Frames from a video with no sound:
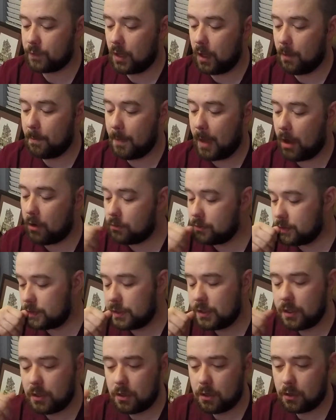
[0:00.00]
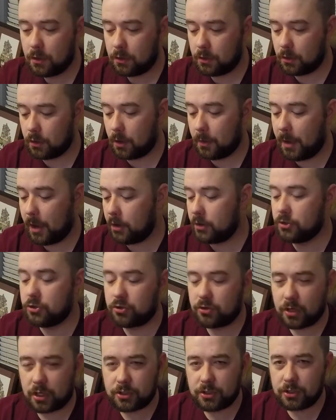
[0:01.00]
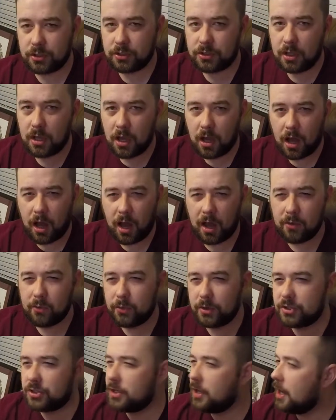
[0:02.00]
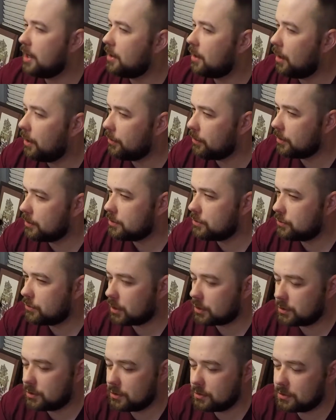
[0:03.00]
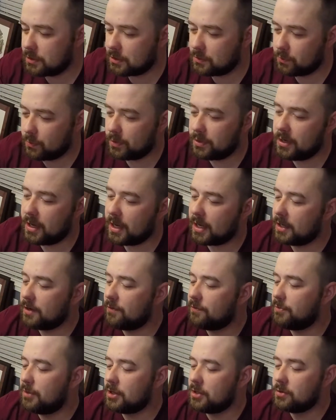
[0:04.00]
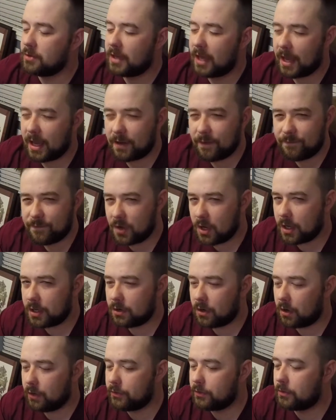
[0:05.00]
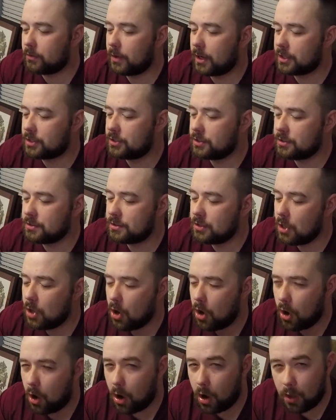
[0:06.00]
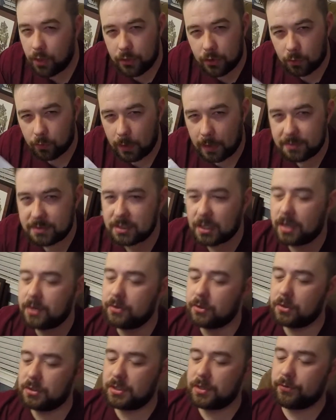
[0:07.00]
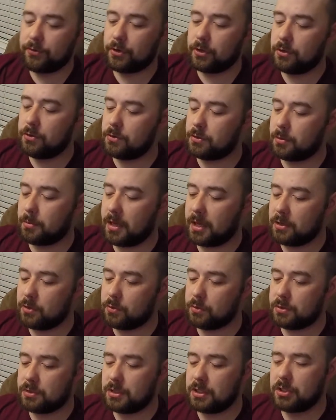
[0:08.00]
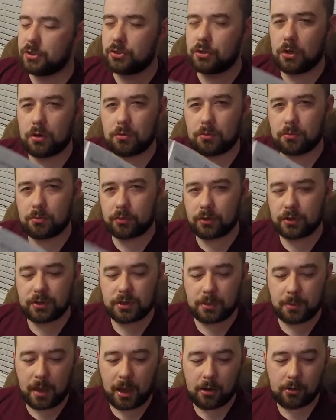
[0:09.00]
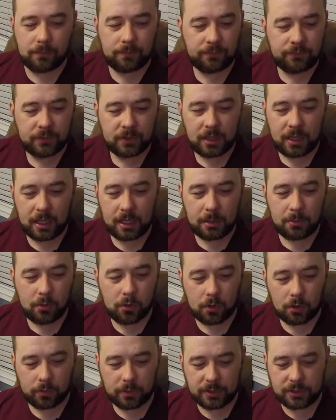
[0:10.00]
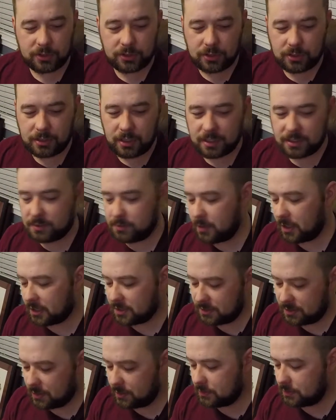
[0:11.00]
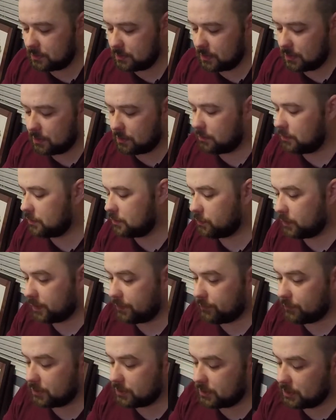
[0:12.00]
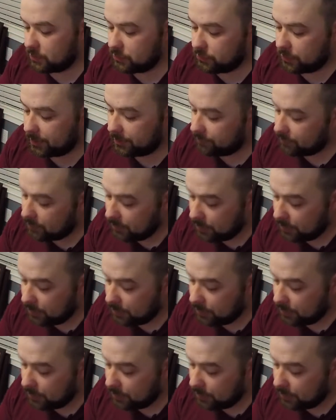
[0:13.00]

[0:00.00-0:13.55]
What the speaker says: amount instructions. I wish it had other instructions, that's one negative, but you can find all the directions on their website. There's different user manuals, they just don't print them out anymore, which does make sense in the 21st century.